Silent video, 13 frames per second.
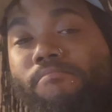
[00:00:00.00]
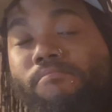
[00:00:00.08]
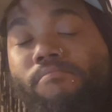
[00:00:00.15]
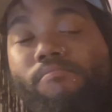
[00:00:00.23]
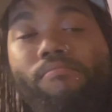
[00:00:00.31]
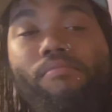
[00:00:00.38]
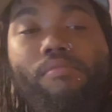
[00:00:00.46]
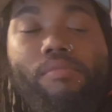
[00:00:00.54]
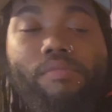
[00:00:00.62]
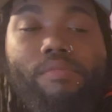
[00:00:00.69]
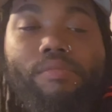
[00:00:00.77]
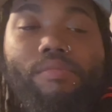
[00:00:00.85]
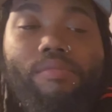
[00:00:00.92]

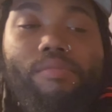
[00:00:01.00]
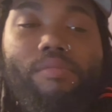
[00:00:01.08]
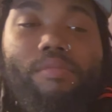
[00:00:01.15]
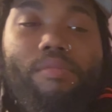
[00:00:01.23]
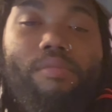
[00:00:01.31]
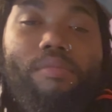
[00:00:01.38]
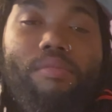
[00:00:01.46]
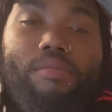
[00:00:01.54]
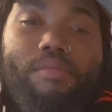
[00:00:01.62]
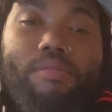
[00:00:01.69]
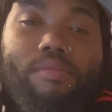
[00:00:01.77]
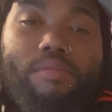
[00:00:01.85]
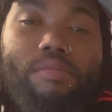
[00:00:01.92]

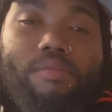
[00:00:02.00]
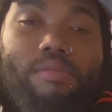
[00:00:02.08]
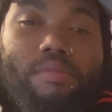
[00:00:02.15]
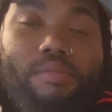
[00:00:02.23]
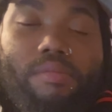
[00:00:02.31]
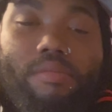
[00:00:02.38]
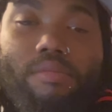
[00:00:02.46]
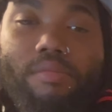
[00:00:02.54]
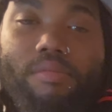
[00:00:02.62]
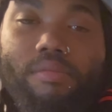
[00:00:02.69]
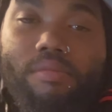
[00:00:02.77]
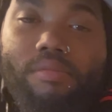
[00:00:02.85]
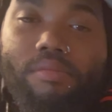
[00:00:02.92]

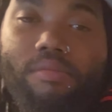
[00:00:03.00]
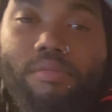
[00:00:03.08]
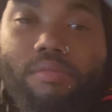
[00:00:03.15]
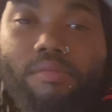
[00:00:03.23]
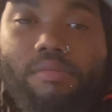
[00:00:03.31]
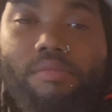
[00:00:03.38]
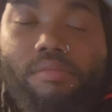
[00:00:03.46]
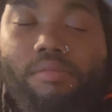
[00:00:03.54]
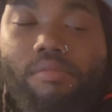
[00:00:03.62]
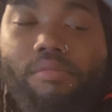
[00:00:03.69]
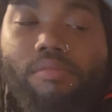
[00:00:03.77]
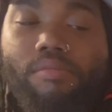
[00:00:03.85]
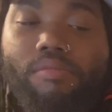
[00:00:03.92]

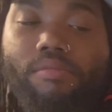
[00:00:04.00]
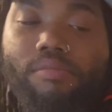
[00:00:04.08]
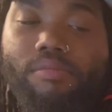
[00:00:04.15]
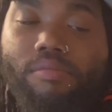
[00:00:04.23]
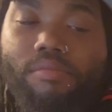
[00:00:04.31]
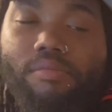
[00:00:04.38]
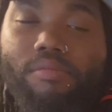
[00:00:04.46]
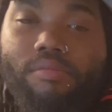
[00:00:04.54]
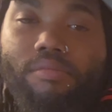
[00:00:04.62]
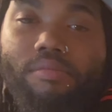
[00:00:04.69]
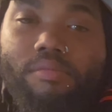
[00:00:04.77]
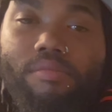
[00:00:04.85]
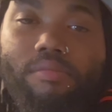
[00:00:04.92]

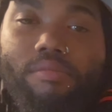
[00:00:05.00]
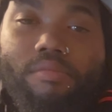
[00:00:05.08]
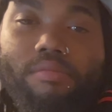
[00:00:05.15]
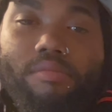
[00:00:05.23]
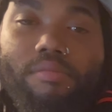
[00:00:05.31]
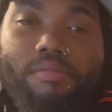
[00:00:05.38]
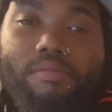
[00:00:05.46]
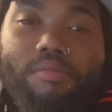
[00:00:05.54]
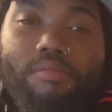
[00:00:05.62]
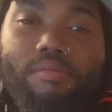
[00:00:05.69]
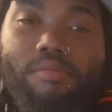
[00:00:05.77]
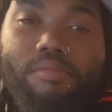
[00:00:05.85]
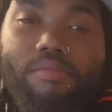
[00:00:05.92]

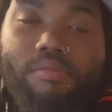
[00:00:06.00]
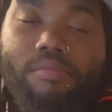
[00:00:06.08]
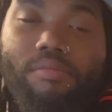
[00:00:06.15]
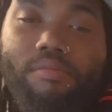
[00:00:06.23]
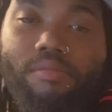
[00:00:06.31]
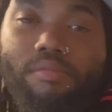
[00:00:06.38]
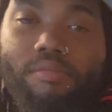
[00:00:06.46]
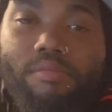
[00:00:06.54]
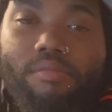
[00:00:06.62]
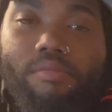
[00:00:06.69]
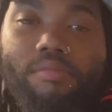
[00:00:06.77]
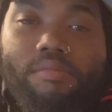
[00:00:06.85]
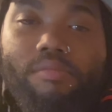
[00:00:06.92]

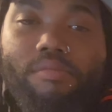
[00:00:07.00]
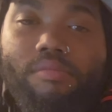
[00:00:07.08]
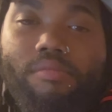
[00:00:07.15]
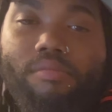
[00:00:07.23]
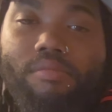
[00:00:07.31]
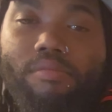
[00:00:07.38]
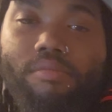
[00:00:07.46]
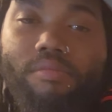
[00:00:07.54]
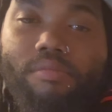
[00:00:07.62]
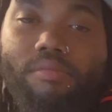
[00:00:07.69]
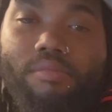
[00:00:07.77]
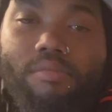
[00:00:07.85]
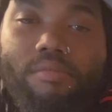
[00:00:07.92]
(silent)